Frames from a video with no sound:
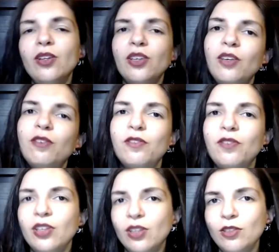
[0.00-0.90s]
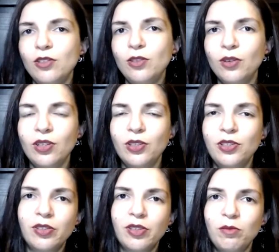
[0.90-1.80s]
he feels loyal
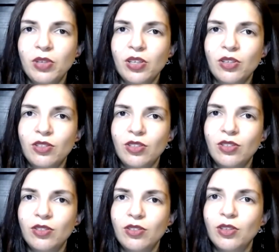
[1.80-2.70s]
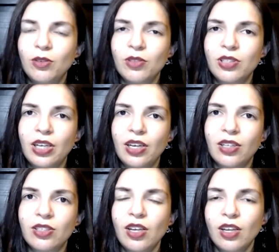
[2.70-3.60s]
to them because he knows
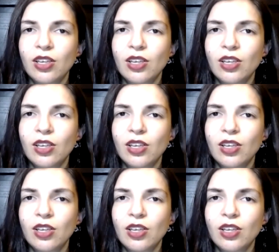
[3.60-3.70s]
that